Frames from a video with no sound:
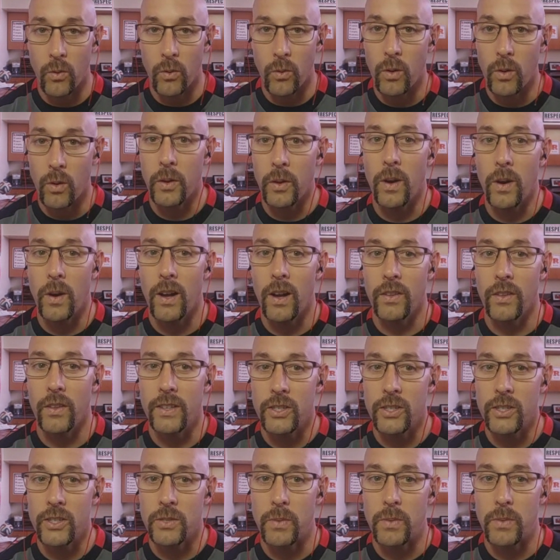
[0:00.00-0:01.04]
and performing well
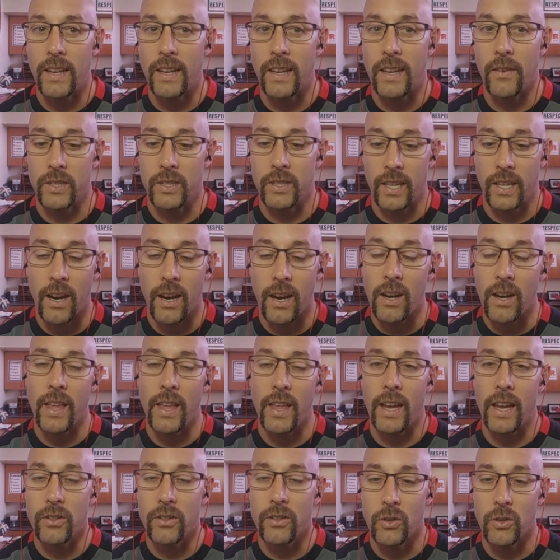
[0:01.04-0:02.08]
and just being able to carry
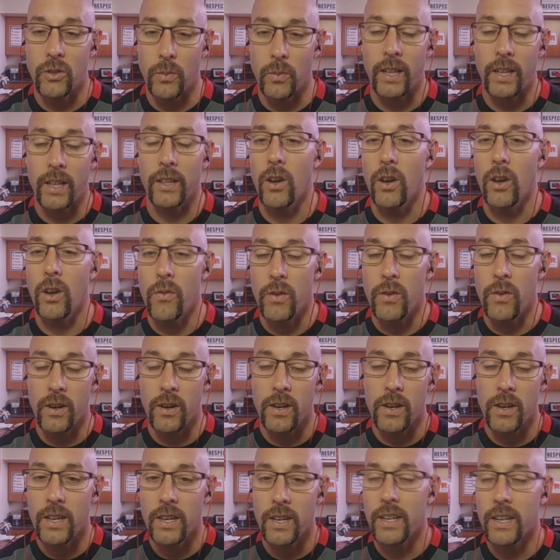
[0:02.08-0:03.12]
that directly
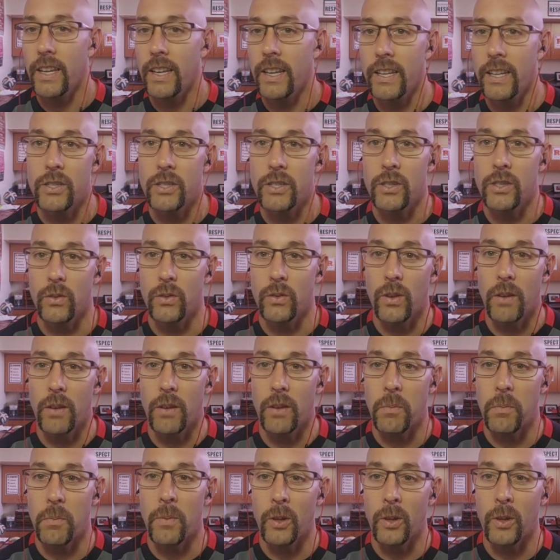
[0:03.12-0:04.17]
over into
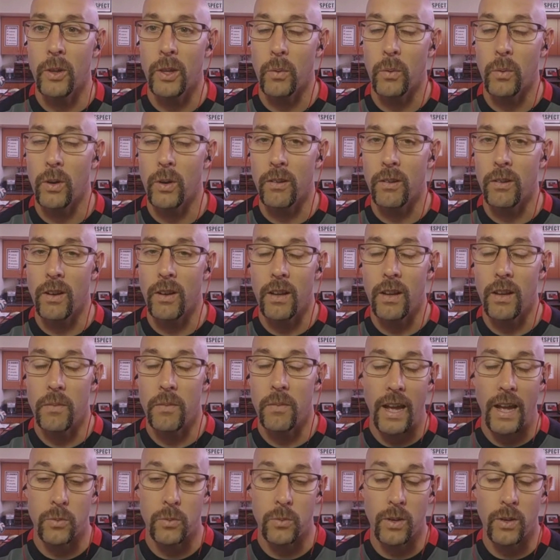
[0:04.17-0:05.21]
a Premier League
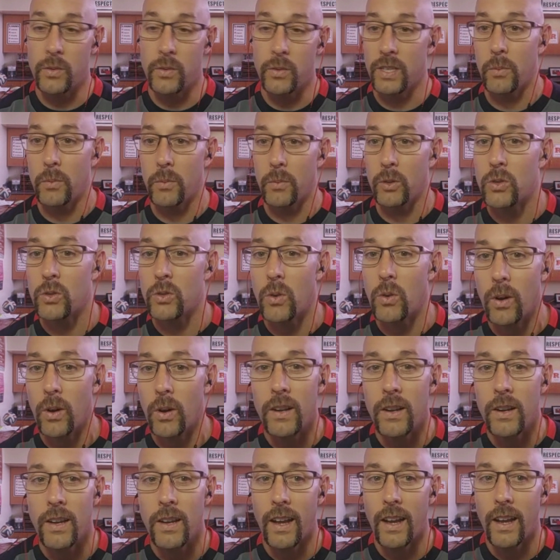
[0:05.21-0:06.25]
match where he was able to
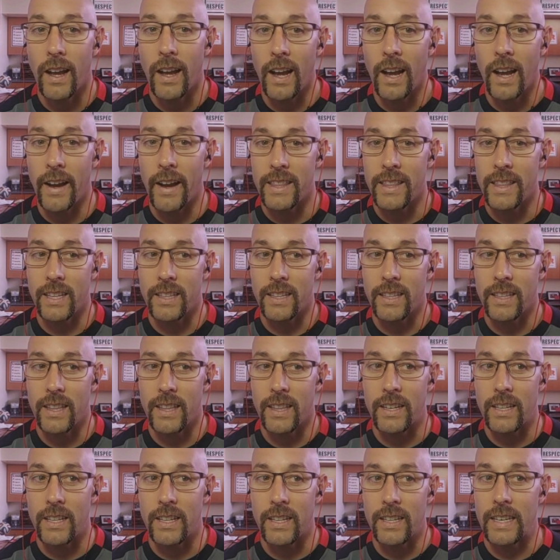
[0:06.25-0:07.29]
score, I think
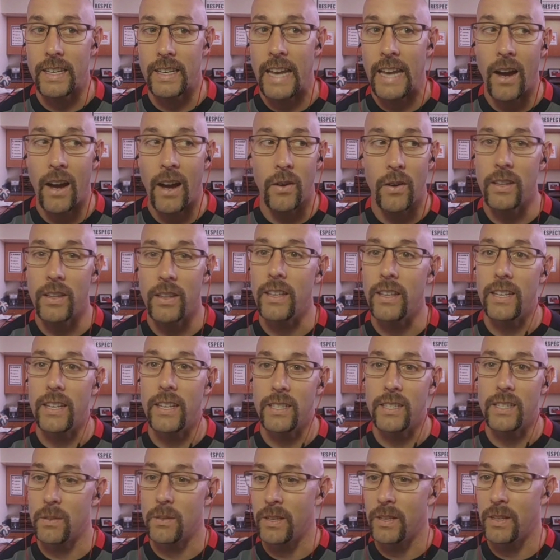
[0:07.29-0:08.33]
that now he
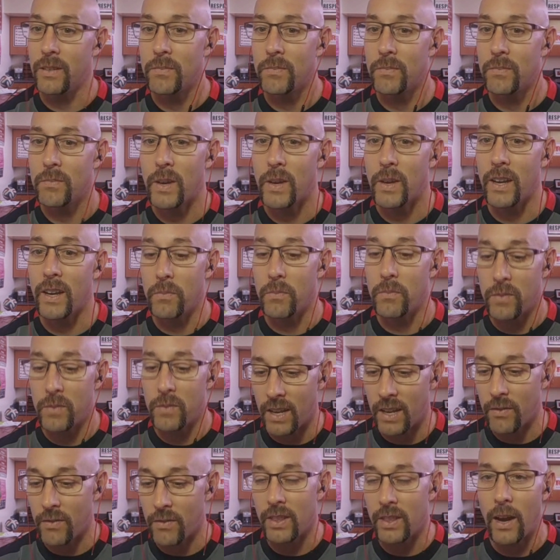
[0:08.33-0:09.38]
needs to be kind of
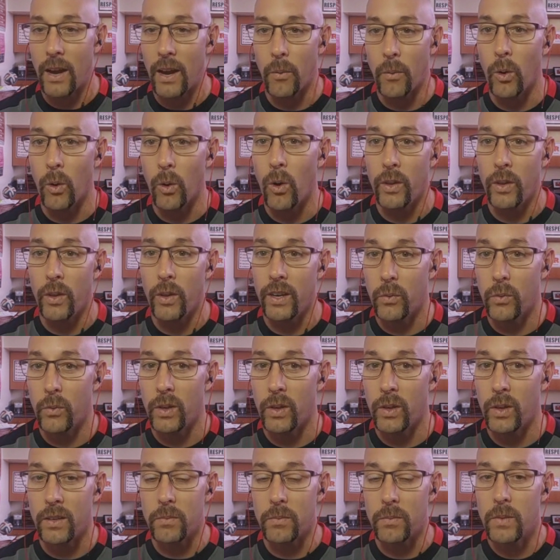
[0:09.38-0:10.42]
given that role. And if
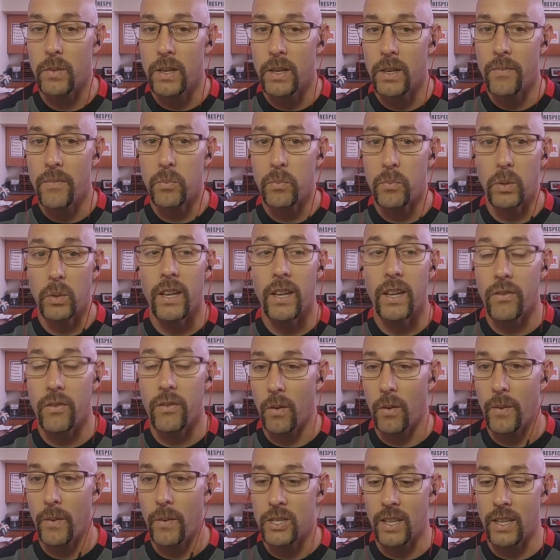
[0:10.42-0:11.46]
we can play a
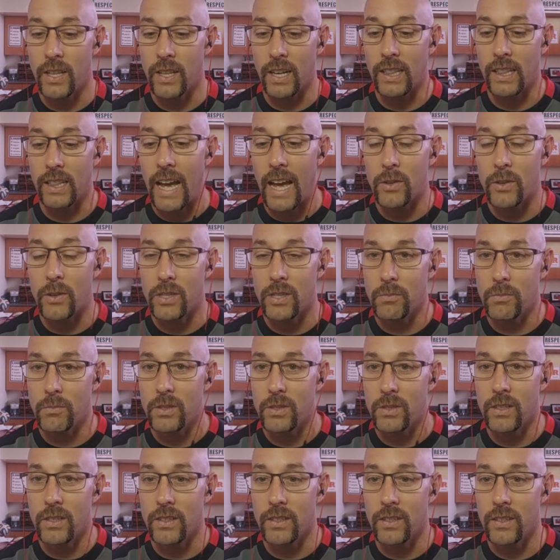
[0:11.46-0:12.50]
formation that allows him
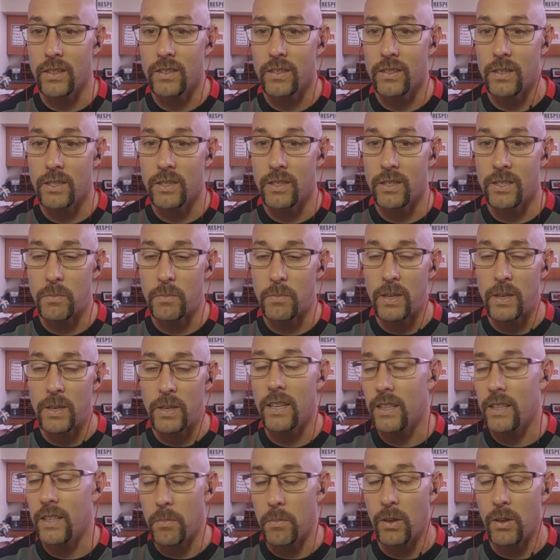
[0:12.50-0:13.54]
to
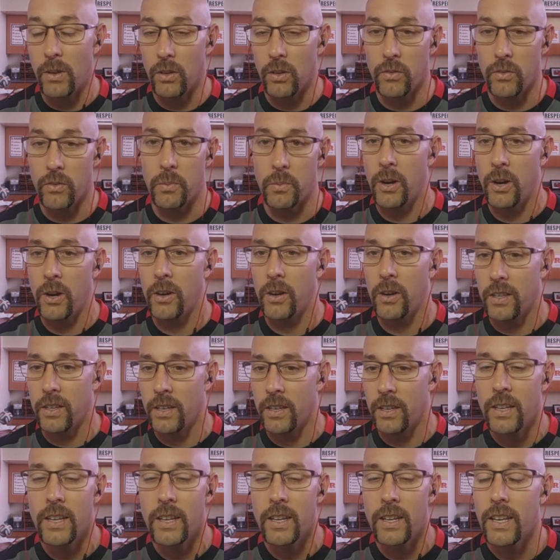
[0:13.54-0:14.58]
be in the middle of the park
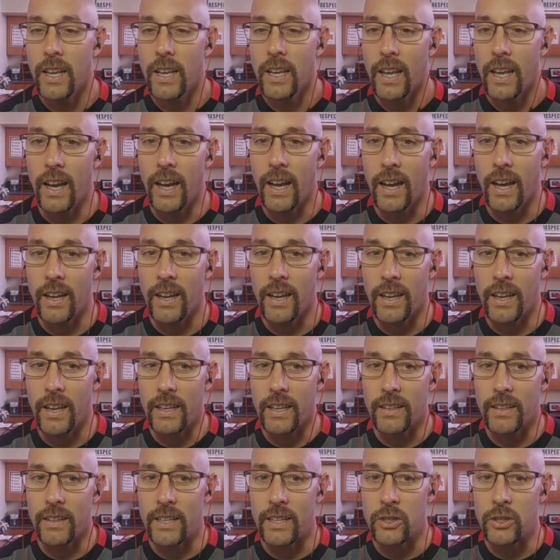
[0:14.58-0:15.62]

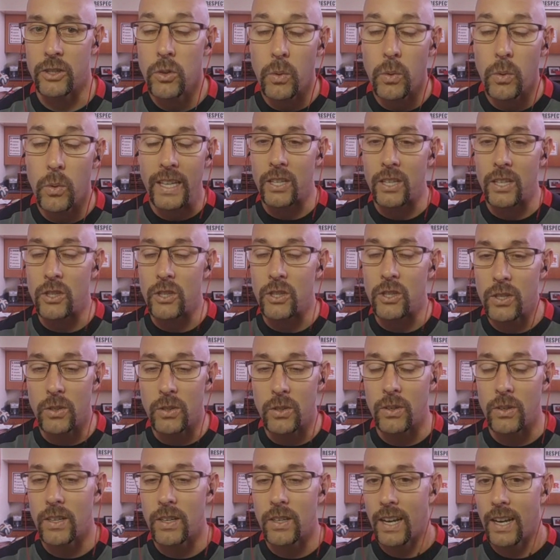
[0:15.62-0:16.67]
and do what he can
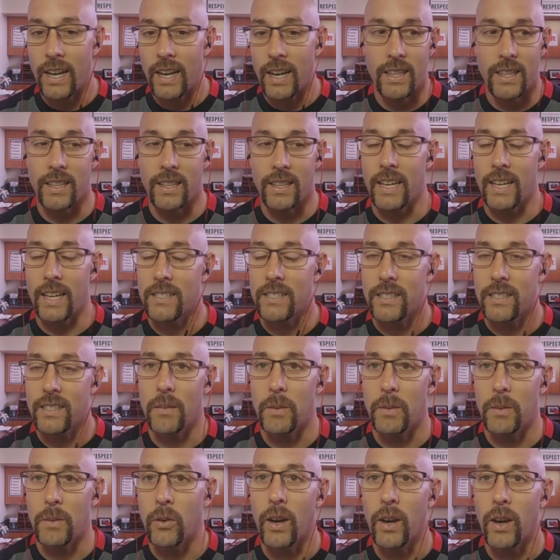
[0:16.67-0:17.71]
do, I think that's
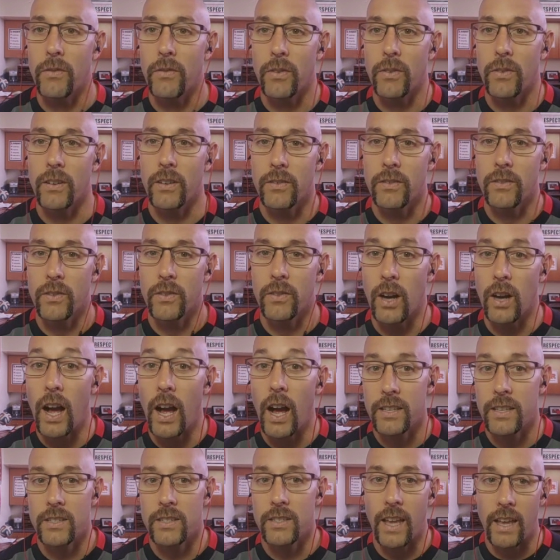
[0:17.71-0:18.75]
going to be great for
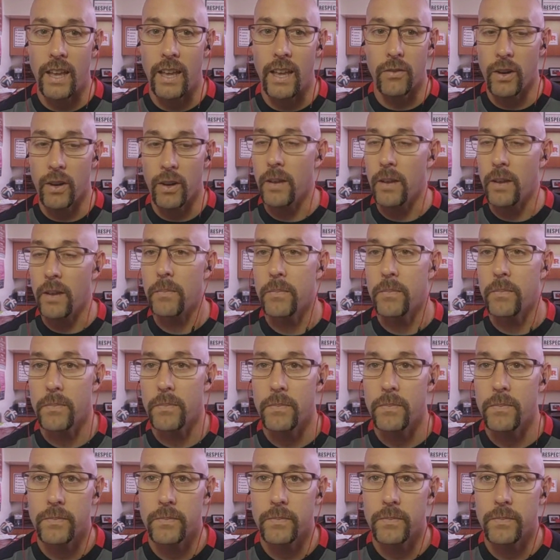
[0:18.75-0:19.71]
us and for him.